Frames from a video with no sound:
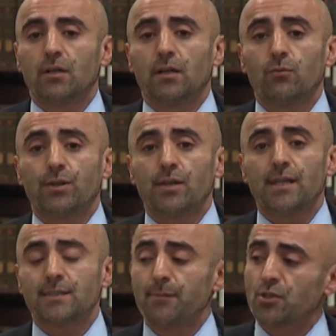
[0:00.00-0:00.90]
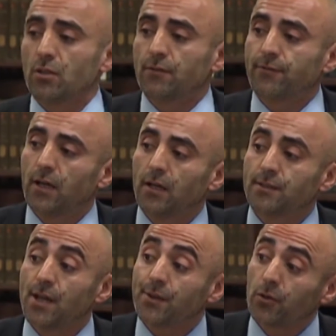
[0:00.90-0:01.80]
Uh, with the exception of uh,
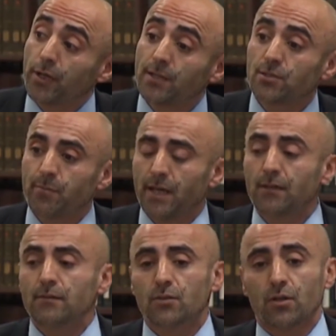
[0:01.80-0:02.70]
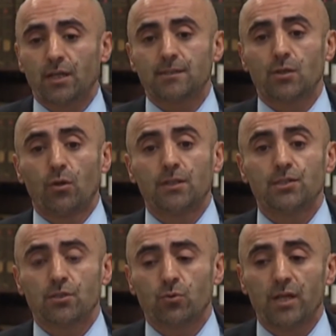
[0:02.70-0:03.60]
South Korea and Japan, Turkey is the only
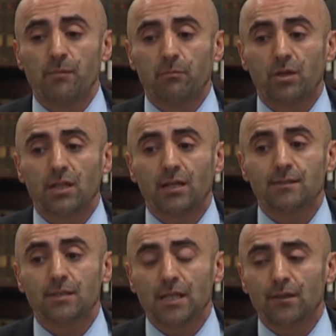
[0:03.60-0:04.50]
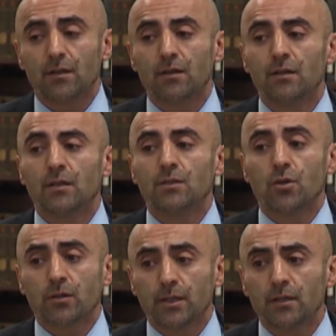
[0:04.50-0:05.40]
G twenty member that has neither
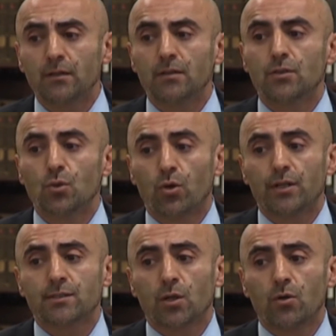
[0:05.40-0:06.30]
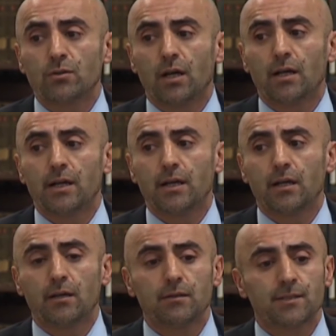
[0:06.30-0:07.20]
nuclear nor its own uh,
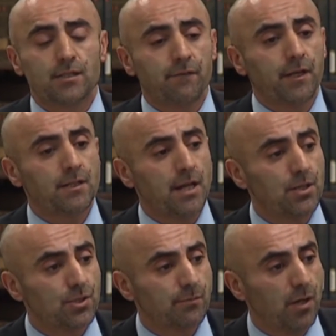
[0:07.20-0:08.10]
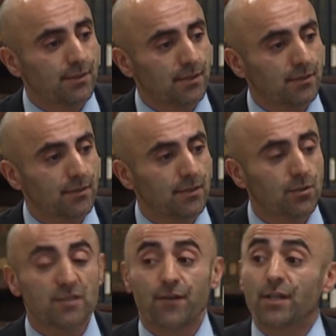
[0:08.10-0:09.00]
uh, significant energy deposits.
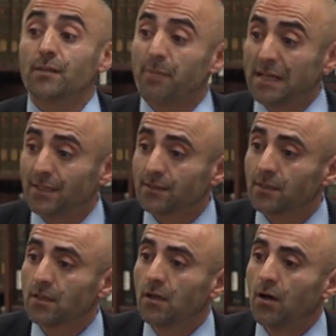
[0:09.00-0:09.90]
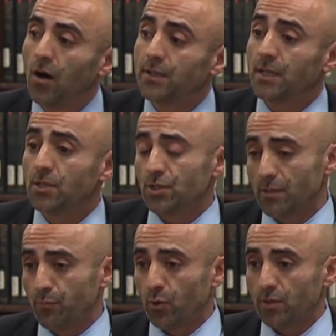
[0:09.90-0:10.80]
So it's very dependent on
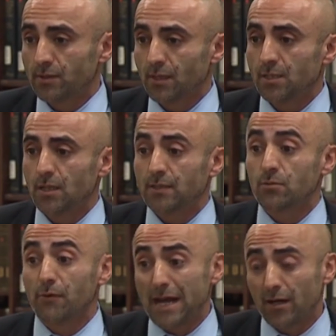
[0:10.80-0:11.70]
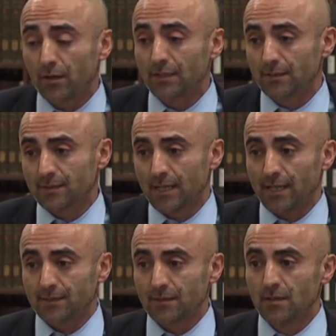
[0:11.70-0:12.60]
energy imports. It's, it's rare in this
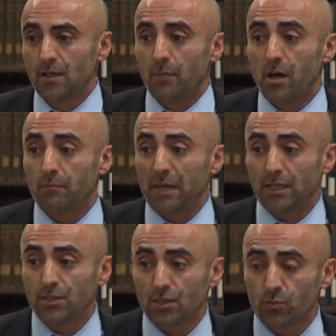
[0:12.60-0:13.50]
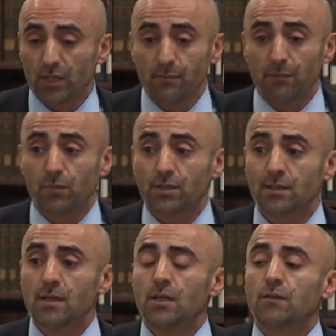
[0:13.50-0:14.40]
case among many G twenty
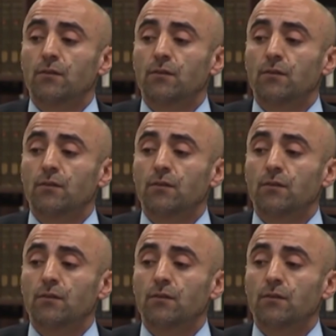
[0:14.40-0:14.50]
members